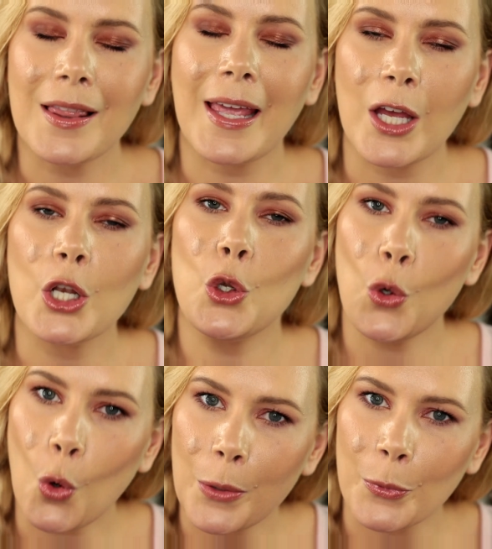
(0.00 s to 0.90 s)
like
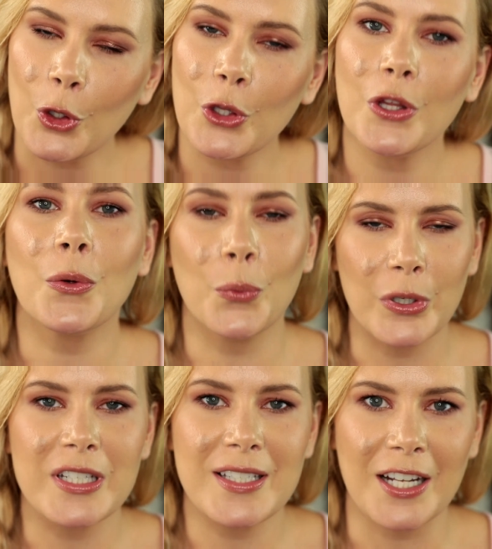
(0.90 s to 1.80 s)
normal
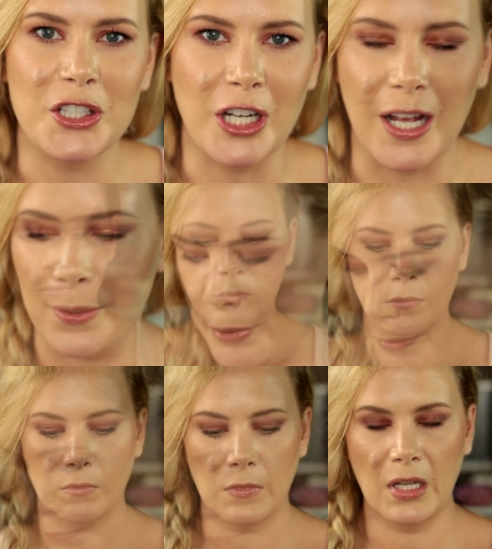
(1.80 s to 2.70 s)
would touch it up.
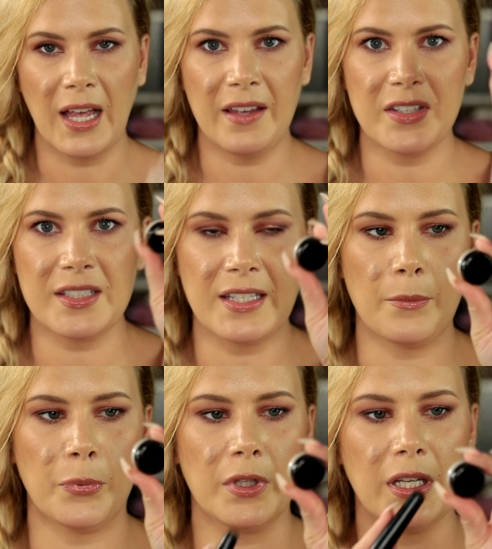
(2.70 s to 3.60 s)
I have a
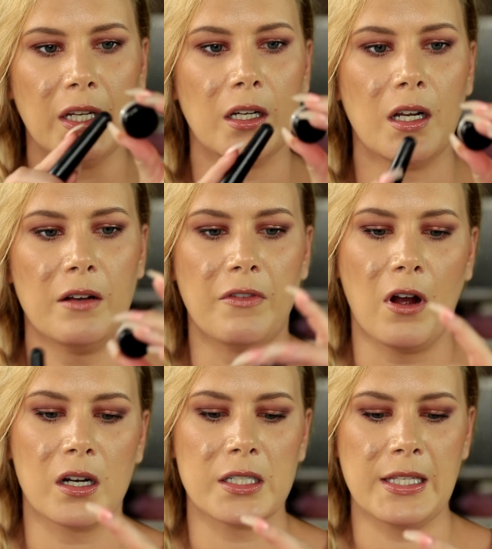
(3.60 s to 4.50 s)
sample here of
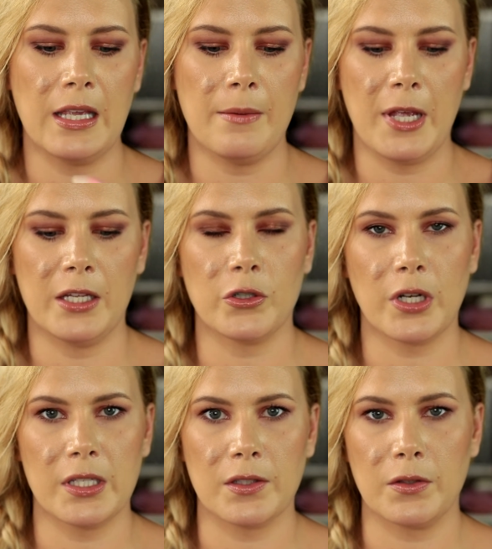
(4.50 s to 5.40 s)
RCMA
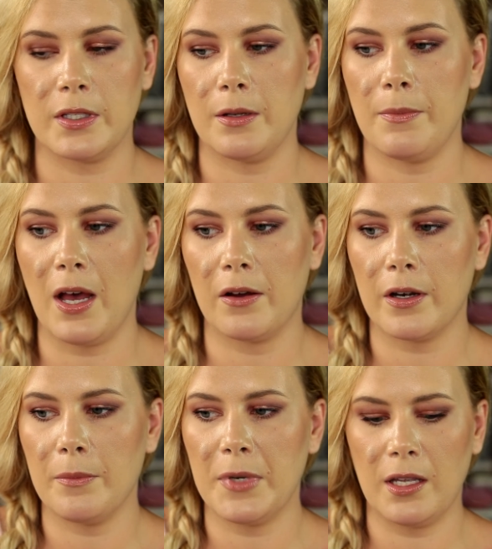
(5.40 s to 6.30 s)
translucent
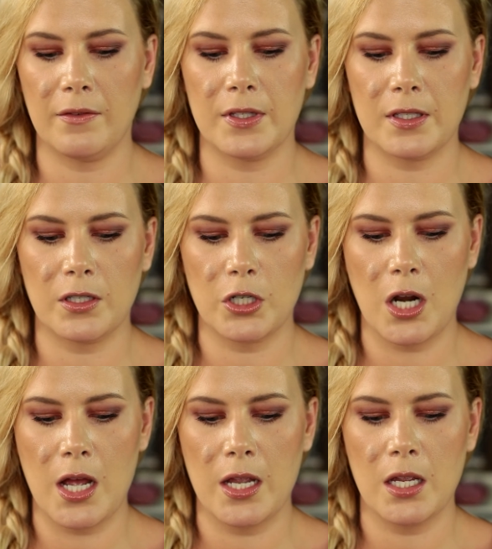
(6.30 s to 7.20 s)
powder. I'm gonna give this a
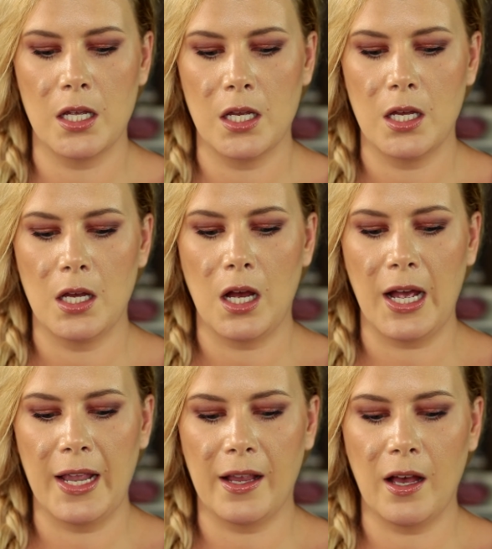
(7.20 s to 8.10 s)
try.
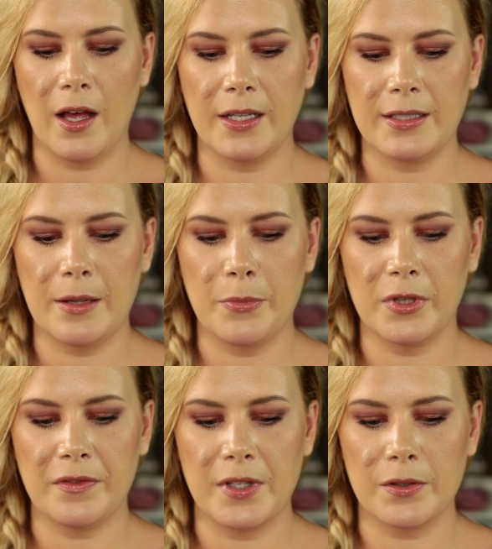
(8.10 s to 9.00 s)
I got a
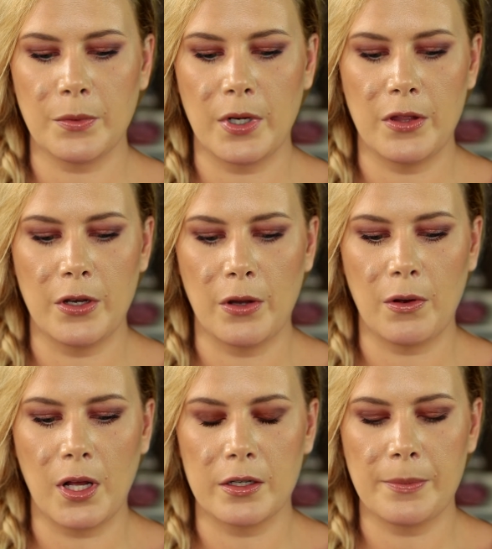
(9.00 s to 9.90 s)
sample of this one in the no
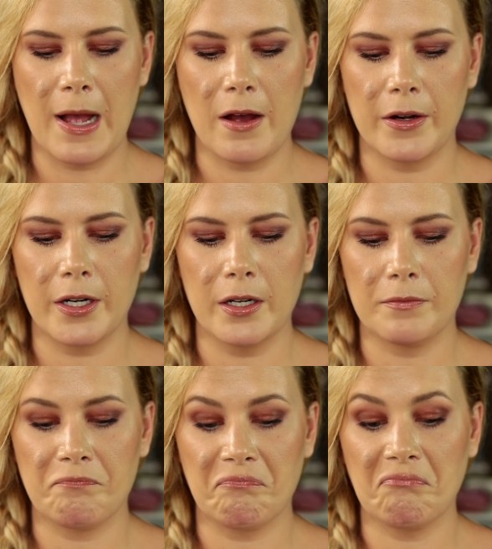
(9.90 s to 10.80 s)
color
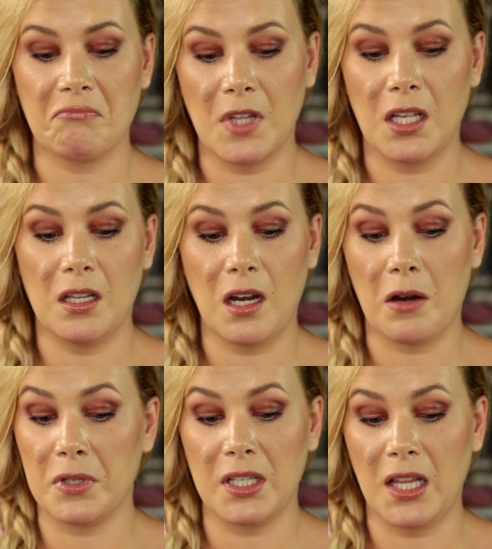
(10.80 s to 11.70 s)
powder and I
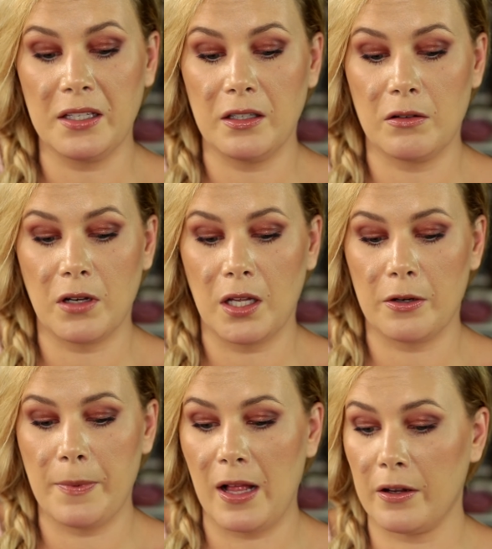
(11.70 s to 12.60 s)
really like the no
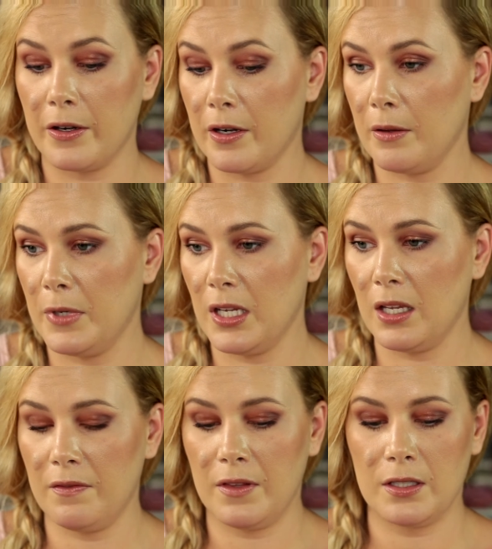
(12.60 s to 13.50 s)
color powder. I'm gonna
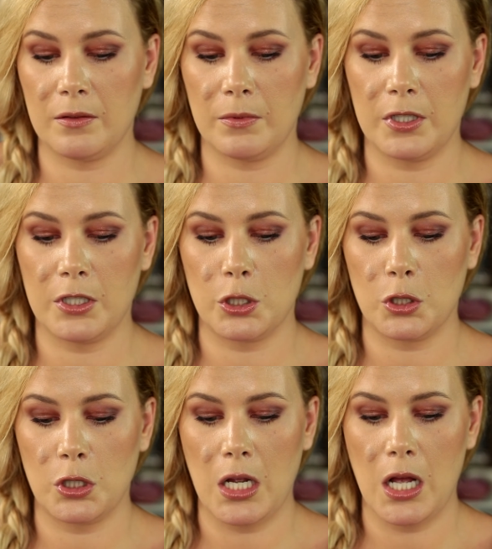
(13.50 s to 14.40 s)
give this one a
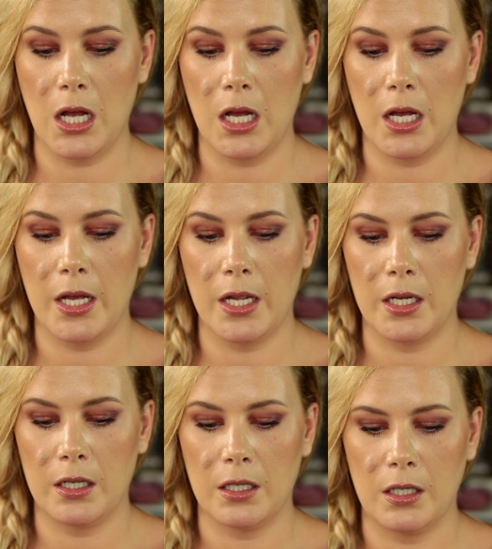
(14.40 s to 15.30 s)

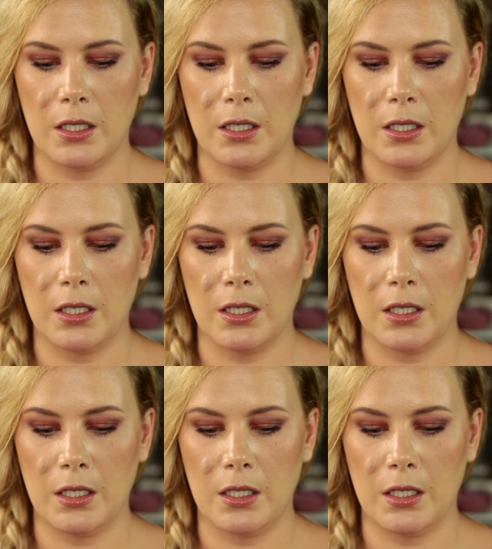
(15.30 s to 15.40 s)
try.